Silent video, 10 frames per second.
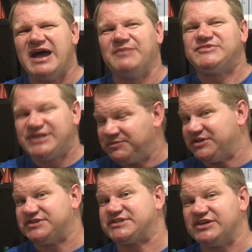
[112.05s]
I'm
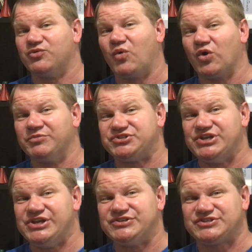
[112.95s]
tempted to say the War
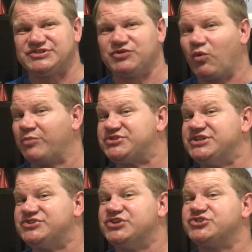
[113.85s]
Machines because the War
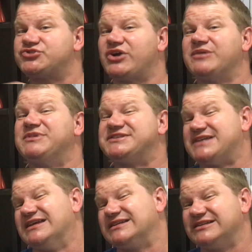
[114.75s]
Machines does strike me as
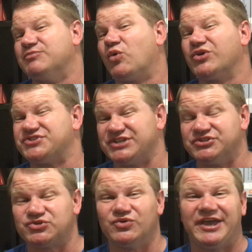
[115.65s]
technically more
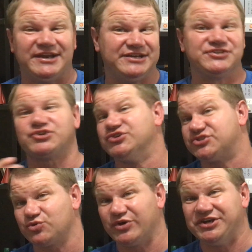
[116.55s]
essential, and it is a good
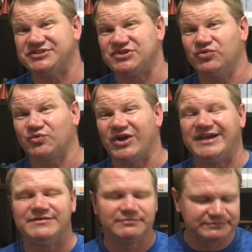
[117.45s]
story in its own right.